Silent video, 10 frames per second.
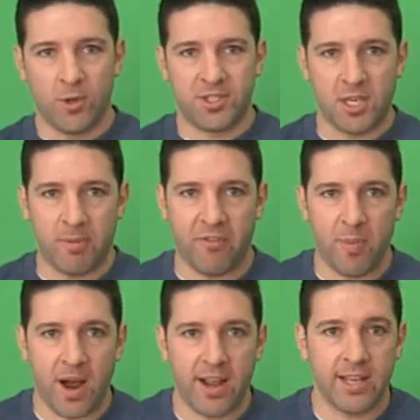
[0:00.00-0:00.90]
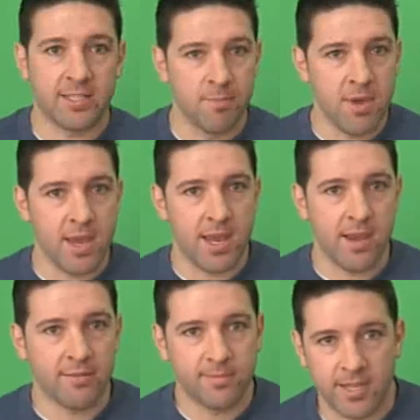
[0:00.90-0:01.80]
What's up, everybody? It's
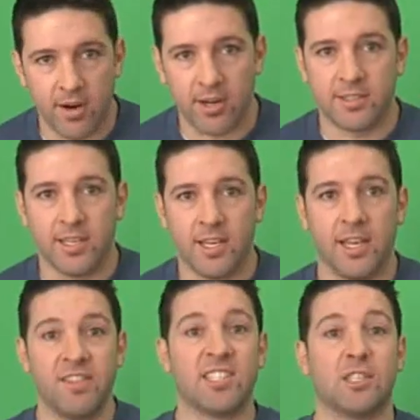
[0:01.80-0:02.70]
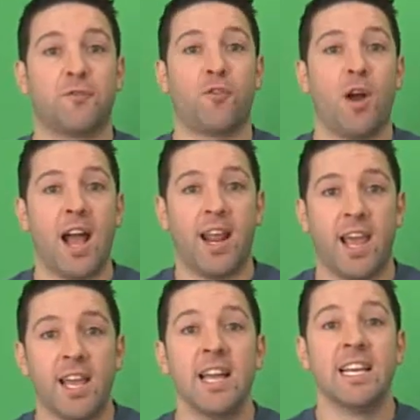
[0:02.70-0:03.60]
me, Derek D, and this is
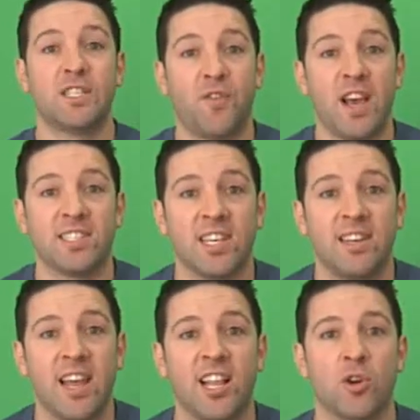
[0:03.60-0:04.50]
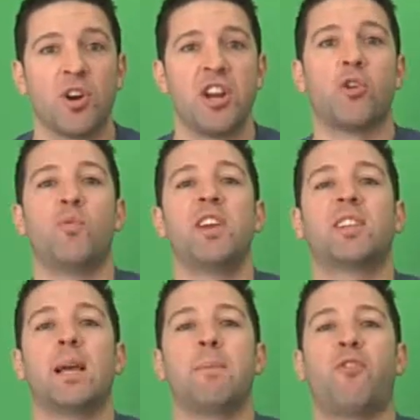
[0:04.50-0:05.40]
Friday. It's Fastlane Daily. We're here to
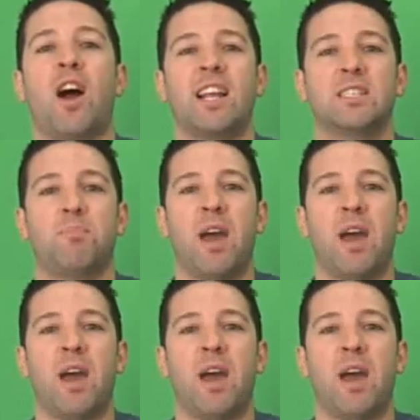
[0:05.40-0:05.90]
reclaim Fridays